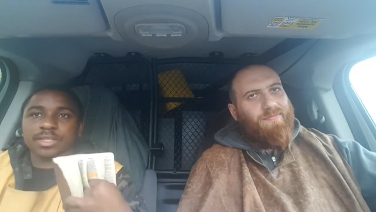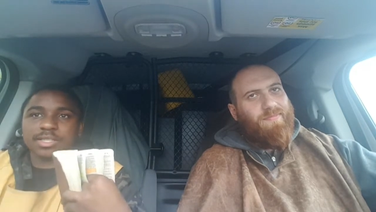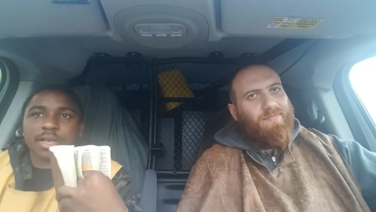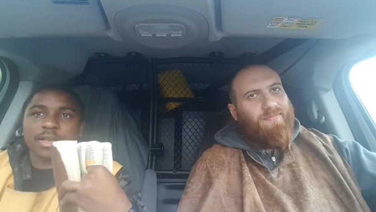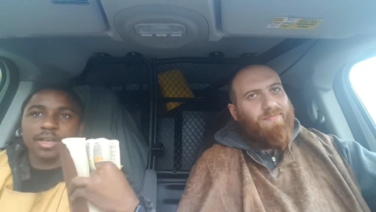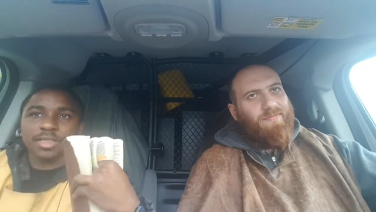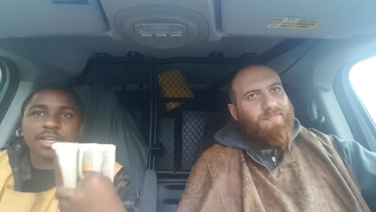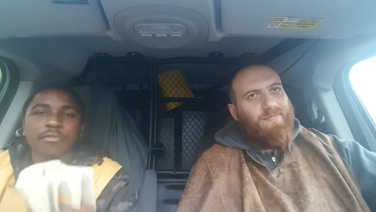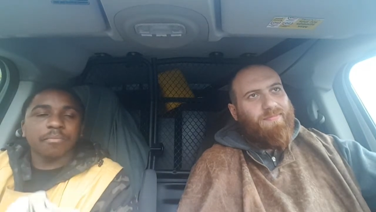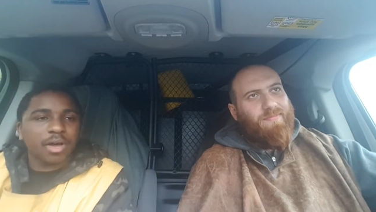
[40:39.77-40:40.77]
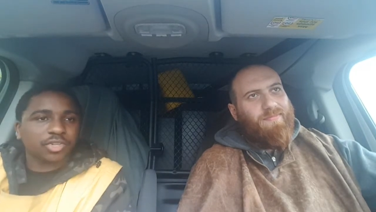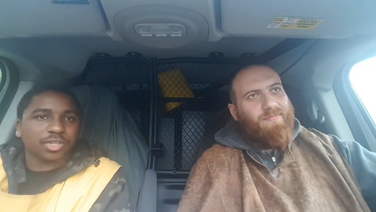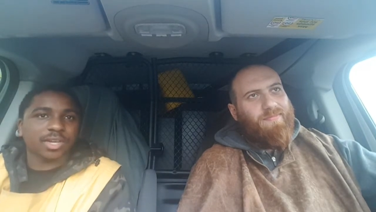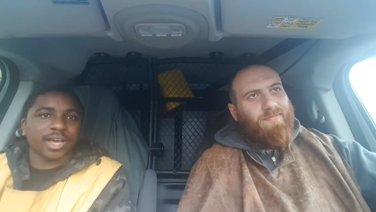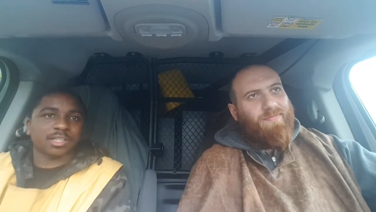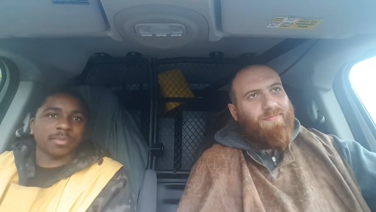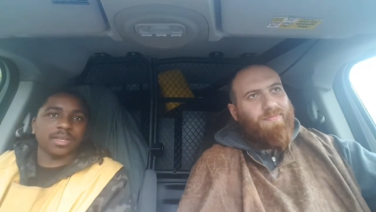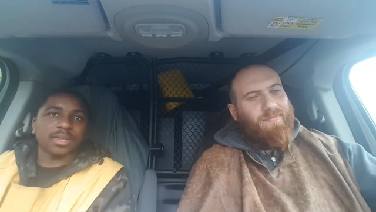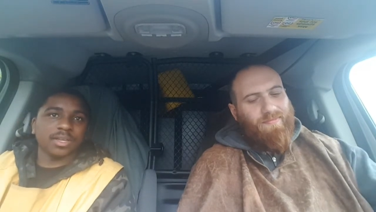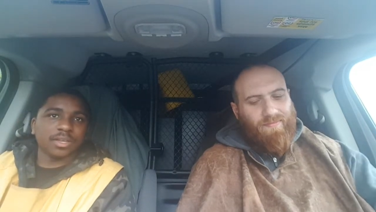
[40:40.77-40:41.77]
Speaker 1: this uh, a thing of merchandise,
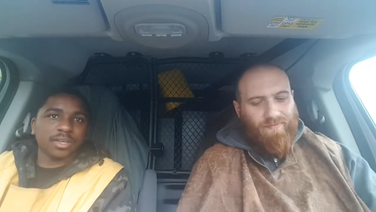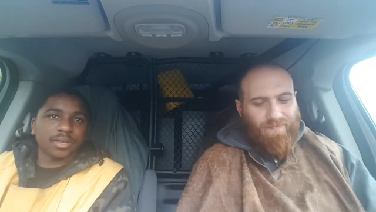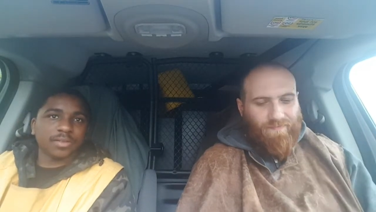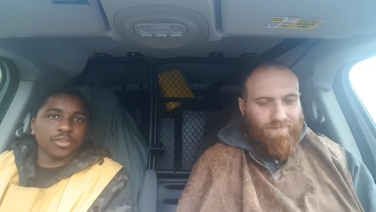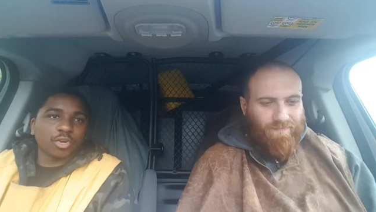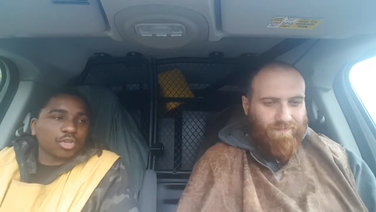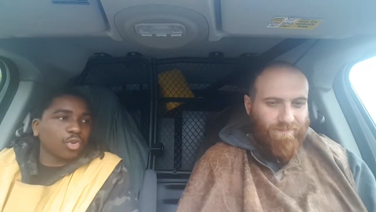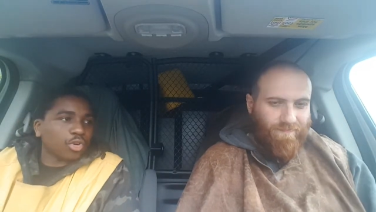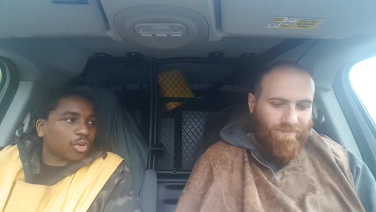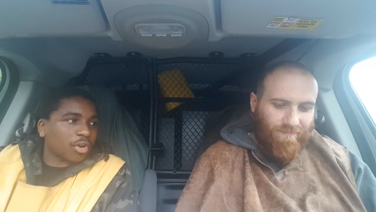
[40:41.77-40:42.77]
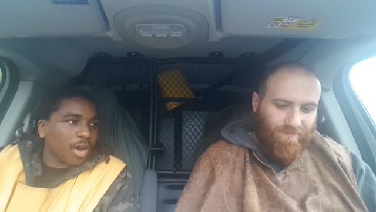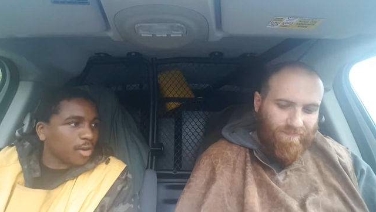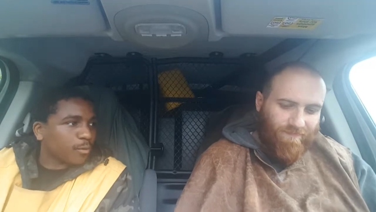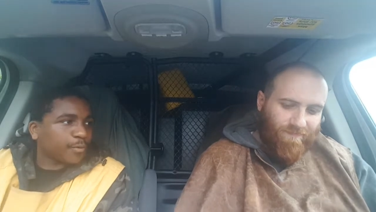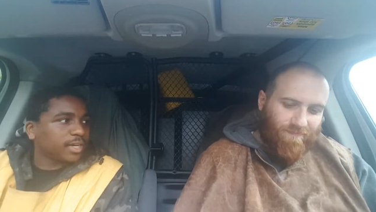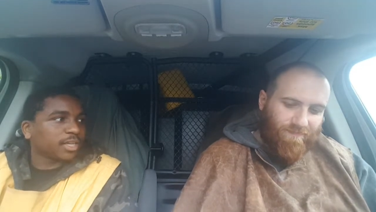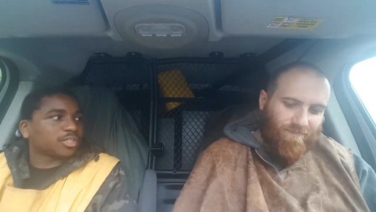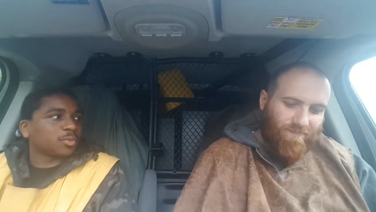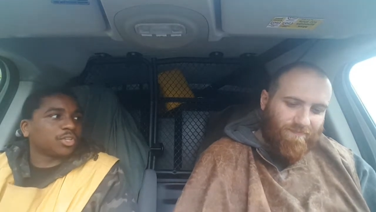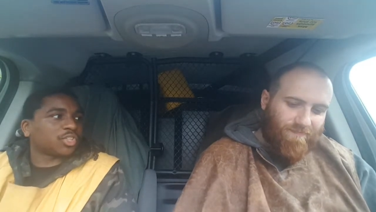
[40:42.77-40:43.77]
man. You know, the Lord got carnal for
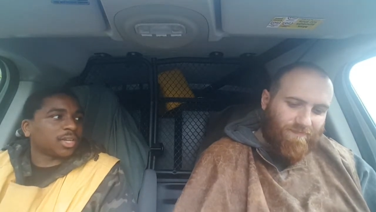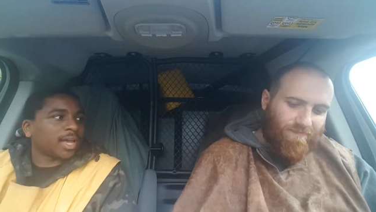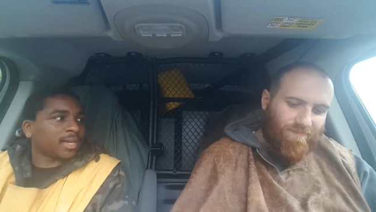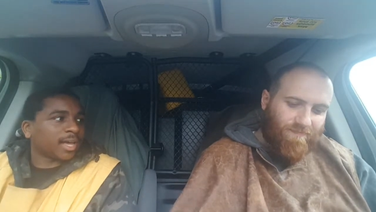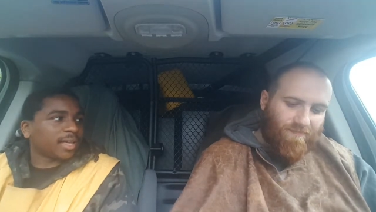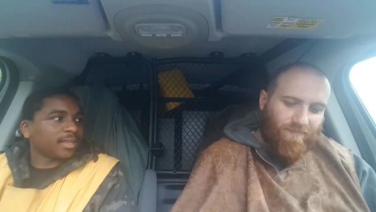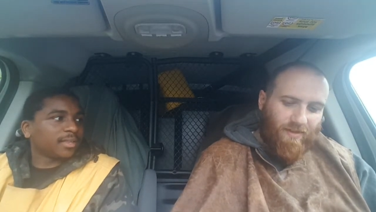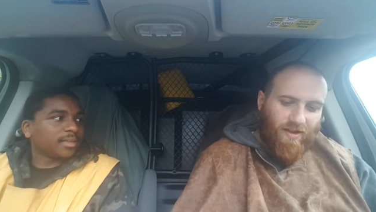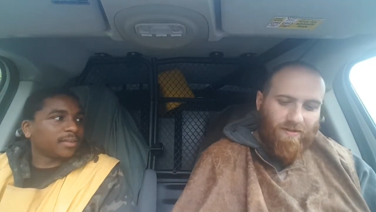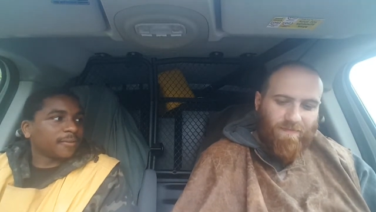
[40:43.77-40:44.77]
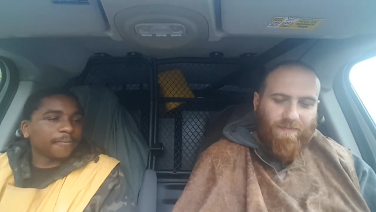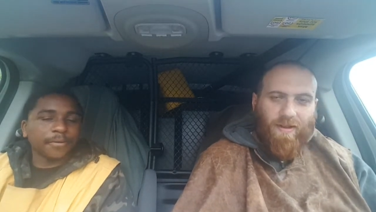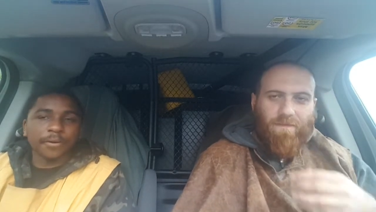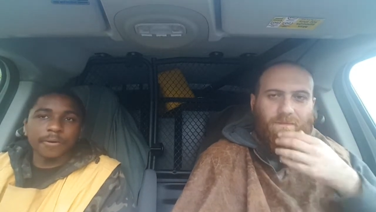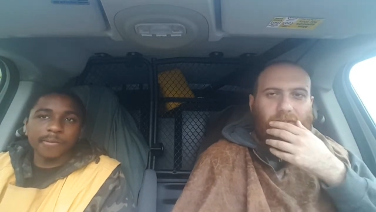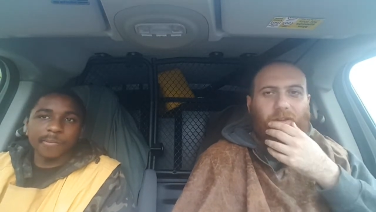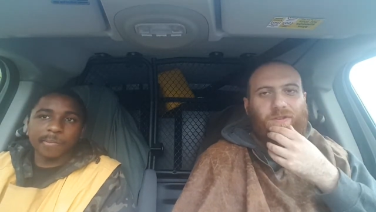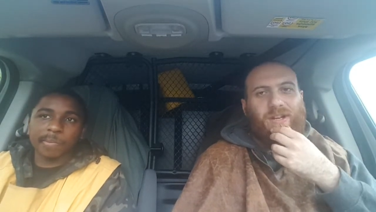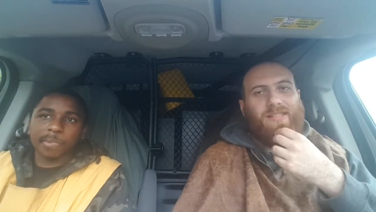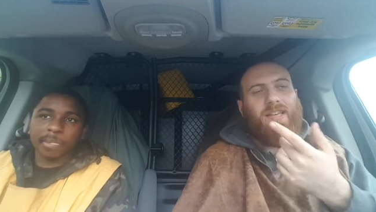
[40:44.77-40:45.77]
niggas doing shit like that. Can.
Speaker 2: You know? I
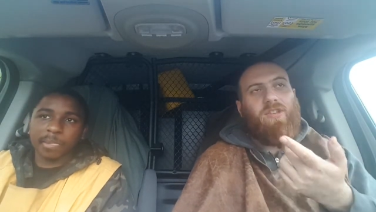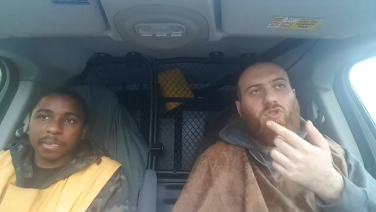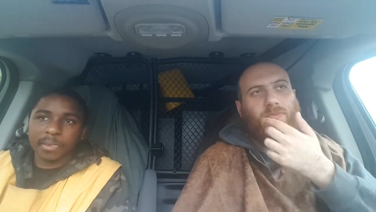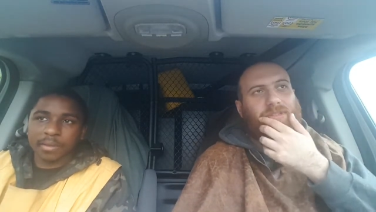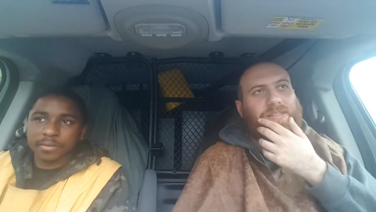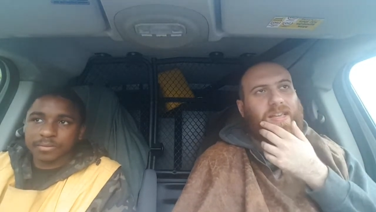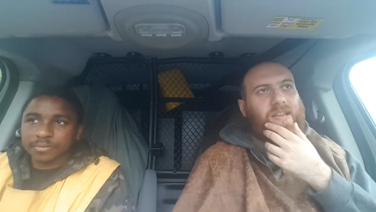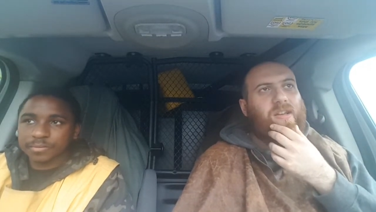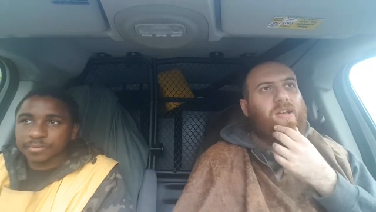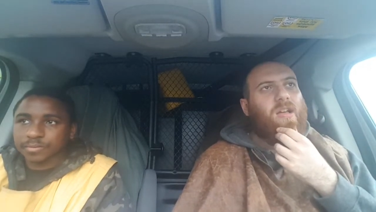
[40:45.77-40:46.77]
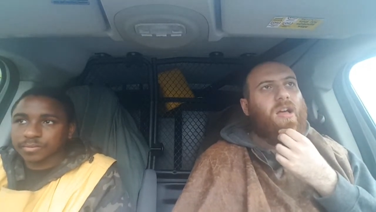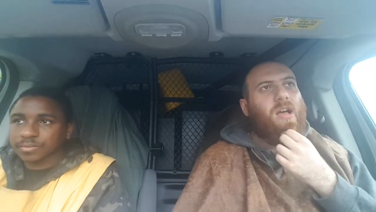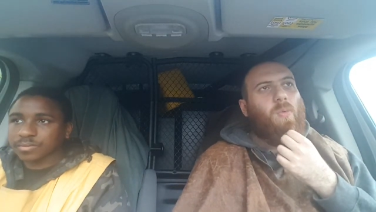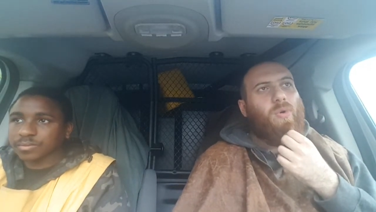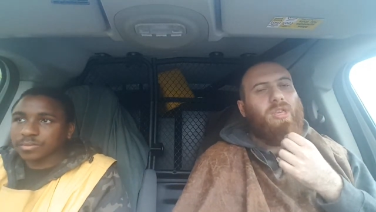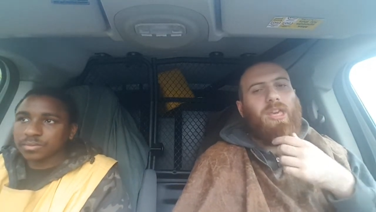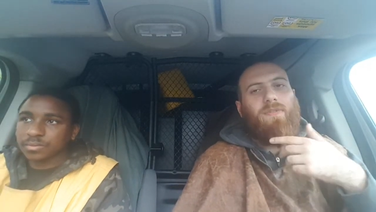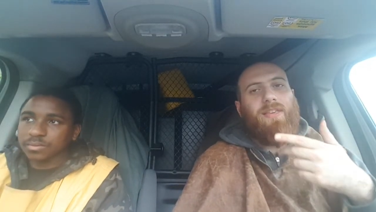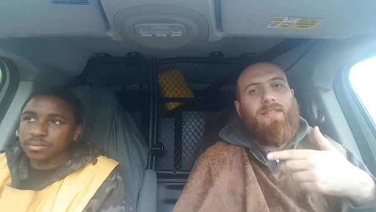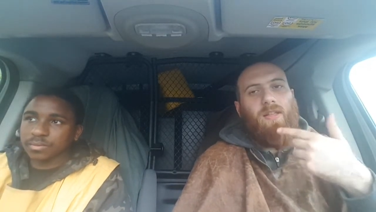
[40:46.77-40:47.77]
was gonna say the scriptures say uh, when you
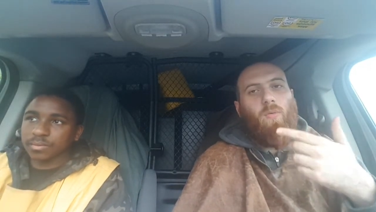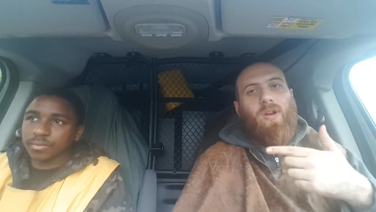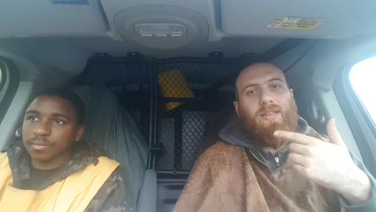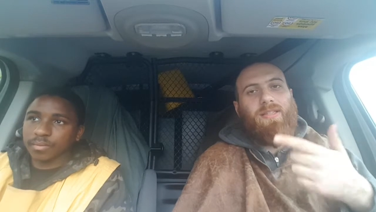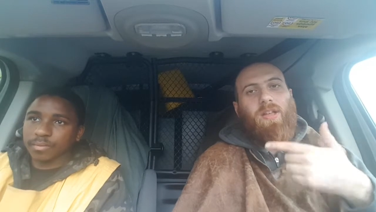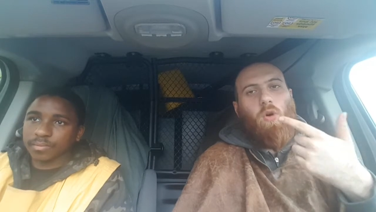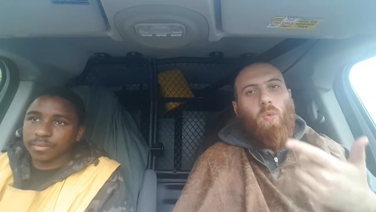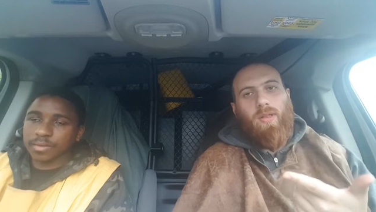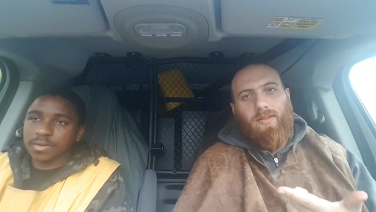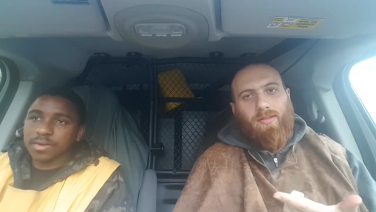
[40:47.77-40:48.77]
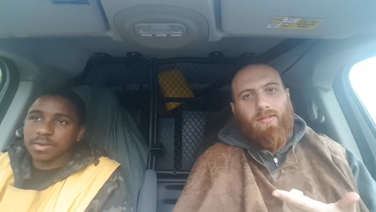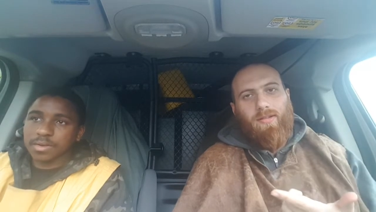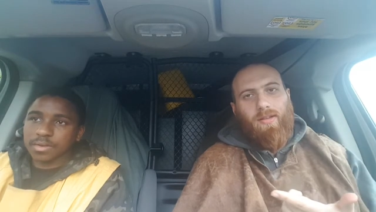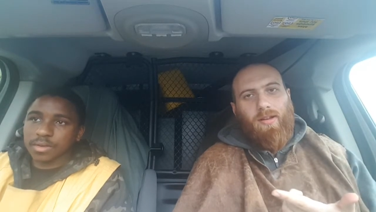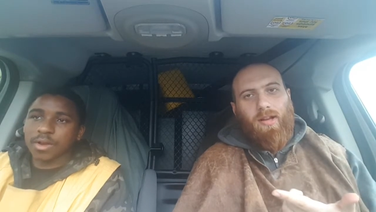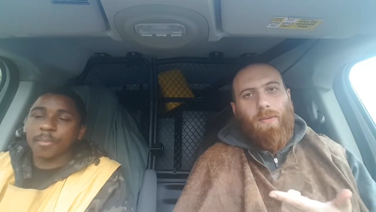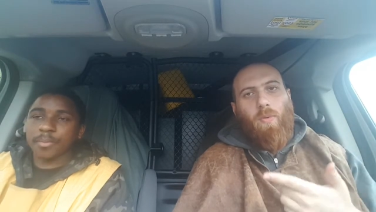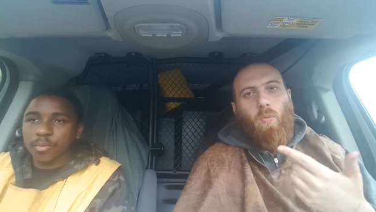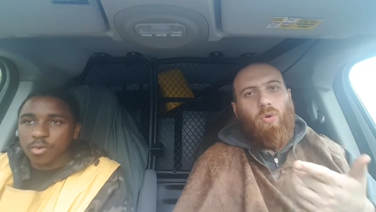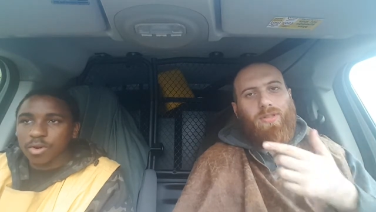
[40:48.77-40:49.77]
give these one of these little ones
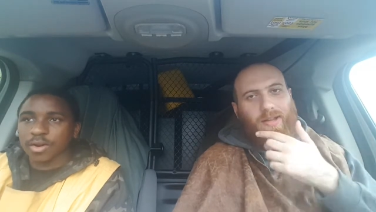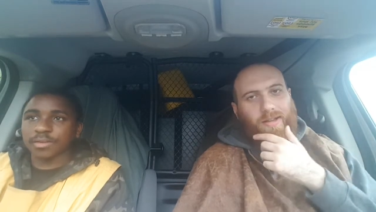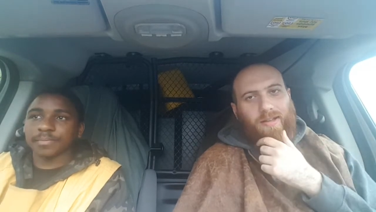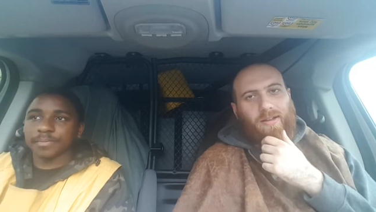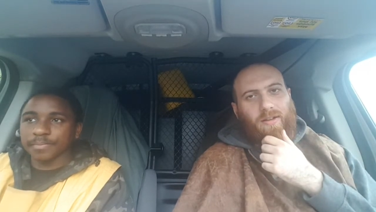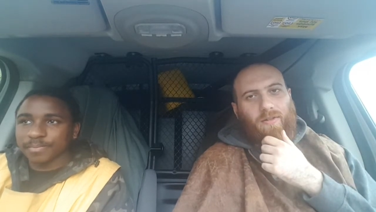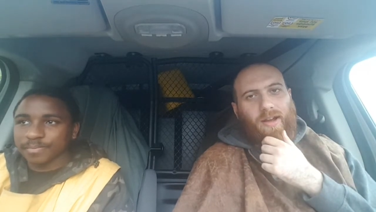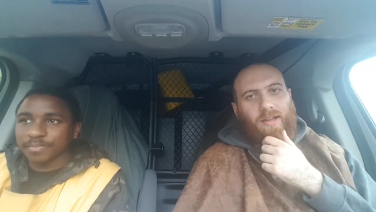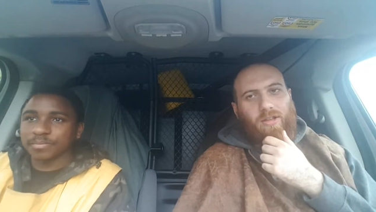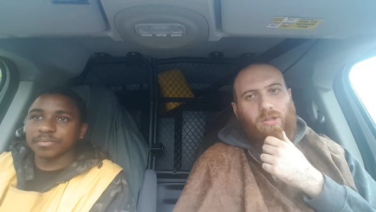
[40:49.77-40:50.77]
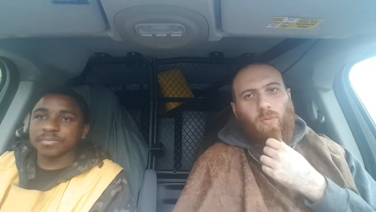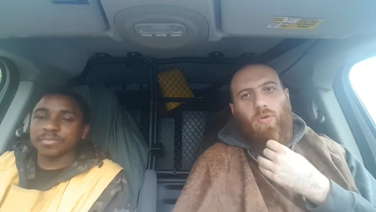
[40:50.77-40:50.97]
cup, cup of water, water mm. right? So